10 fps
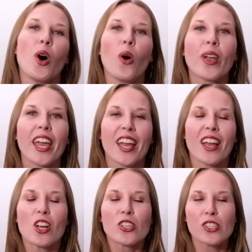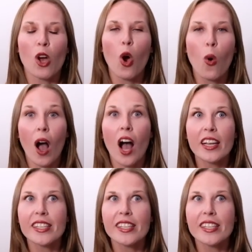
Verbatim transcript: Okay, so a